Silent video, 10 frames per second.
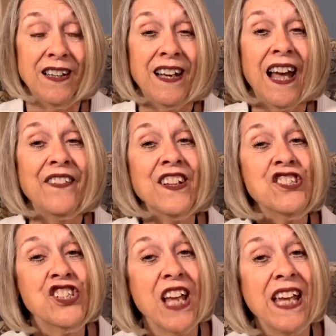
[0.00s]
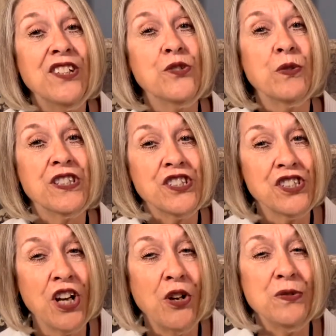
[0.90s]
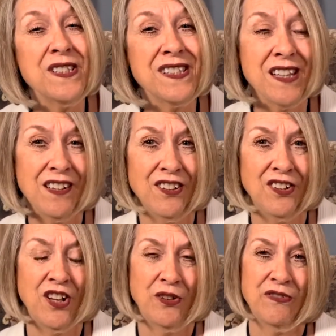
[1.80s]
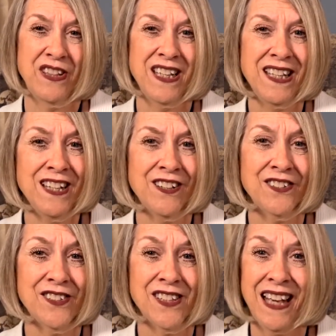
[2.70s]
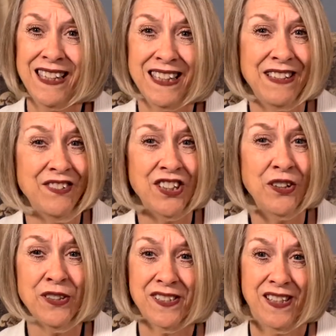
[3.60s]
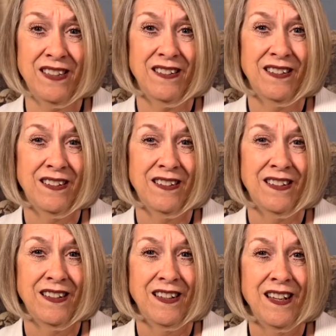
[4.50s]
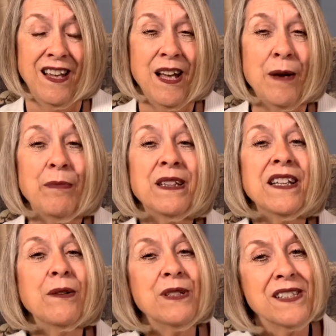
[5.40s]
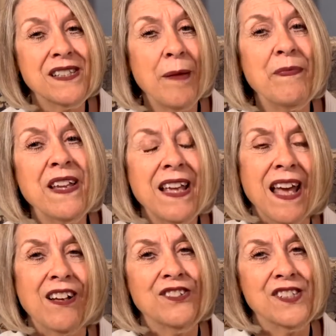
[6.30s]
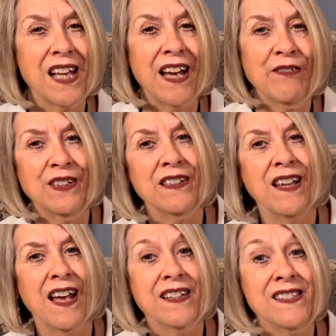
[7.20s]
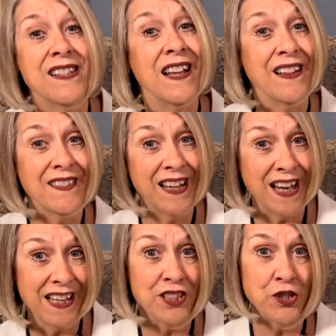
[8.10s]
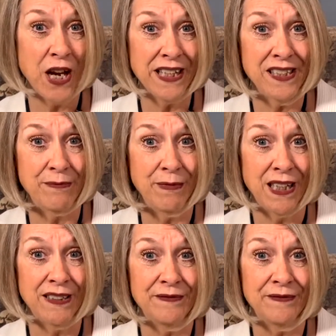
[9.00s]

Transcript: And the change was so subtle over the years, I didn't even notice it. But there was something else I realized that had attracted me,